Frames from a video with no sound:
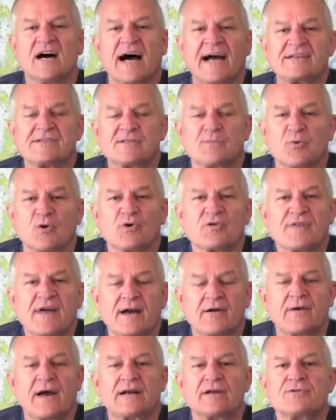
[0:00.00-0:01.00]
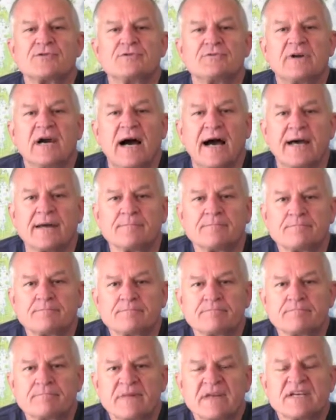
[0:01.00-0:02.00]
Hi, it's the Brooker that gratitude guy.
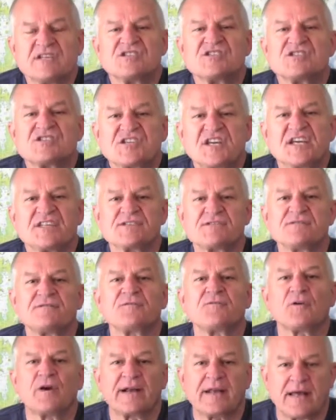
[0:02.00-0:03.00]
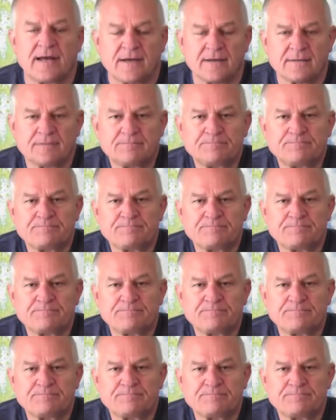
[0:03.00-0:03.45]
Schizophrenic.